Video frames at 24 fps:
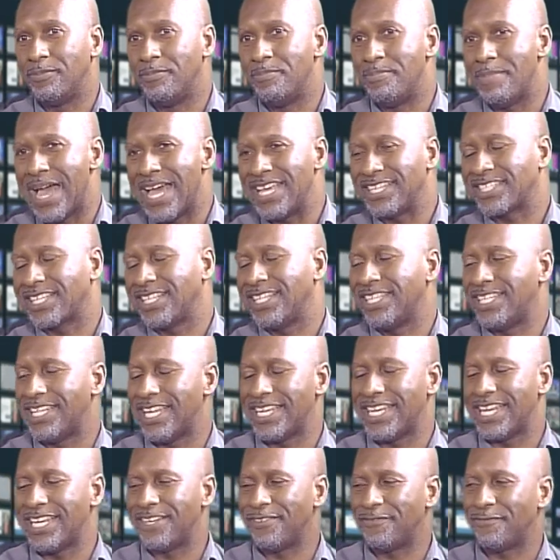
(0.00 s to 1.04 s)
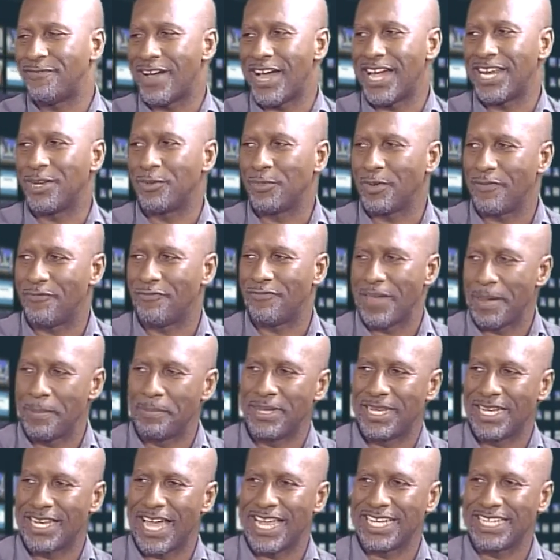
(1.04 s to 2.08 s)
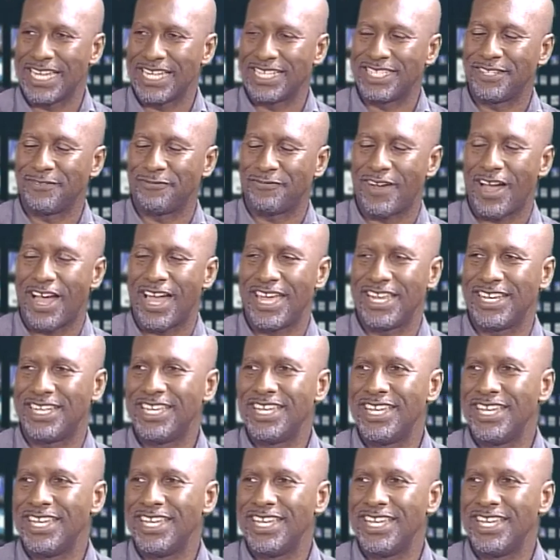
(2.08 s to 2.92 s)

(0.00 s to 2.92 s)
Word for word: masculine identified, are we feminine really? identified,